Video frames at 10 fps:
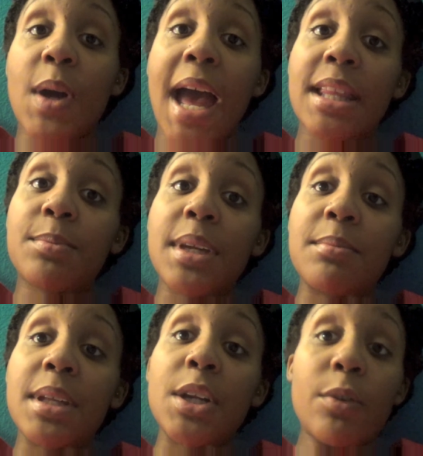I had to be
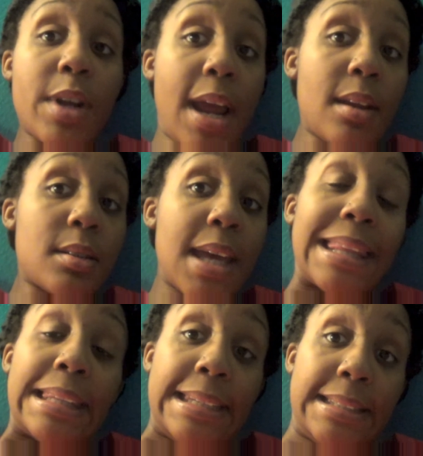admitted overnight
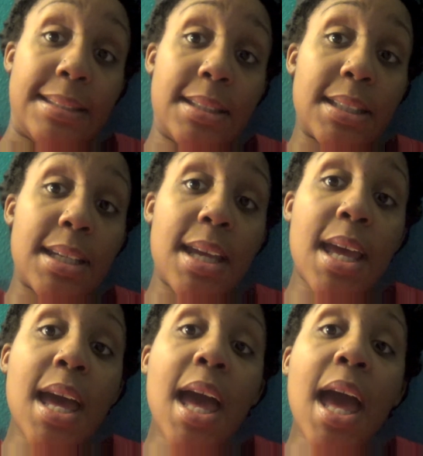at least.
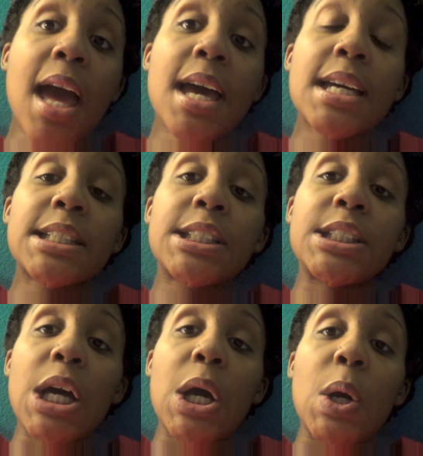
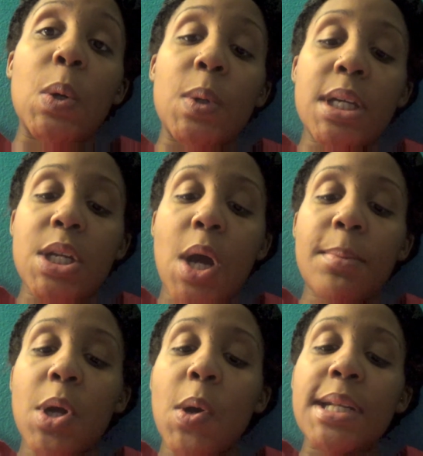So,
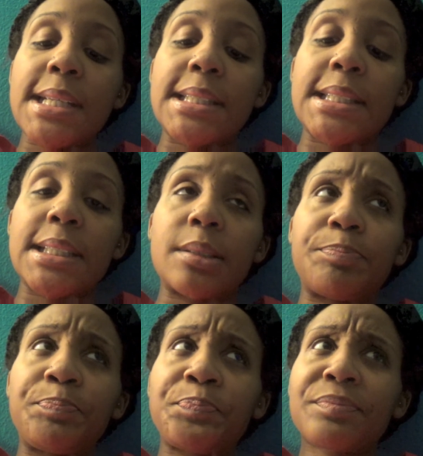I'm going into
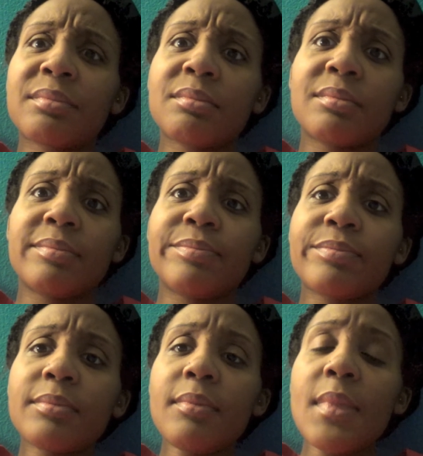
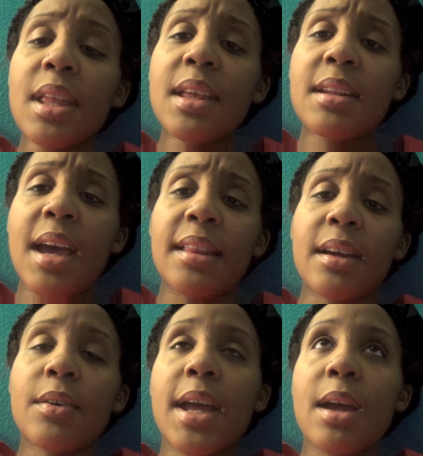that night
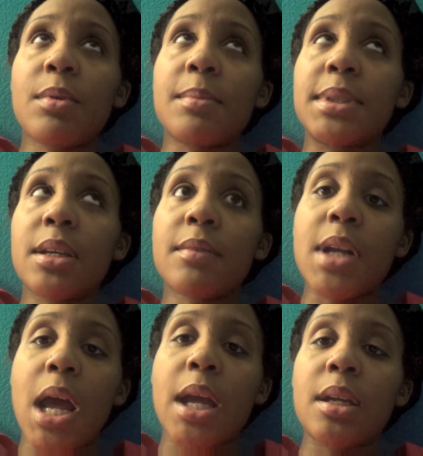like, okay, well, I'm staying
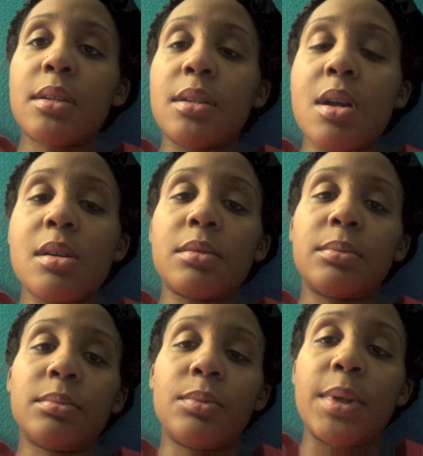overnight,
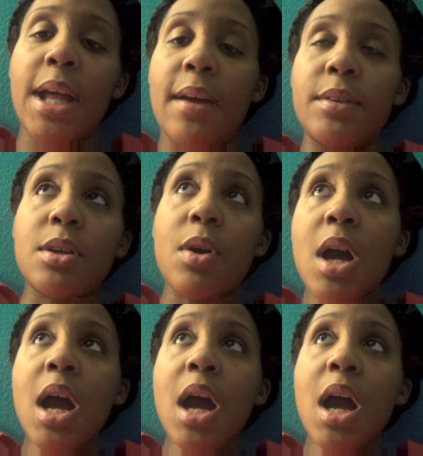what have you,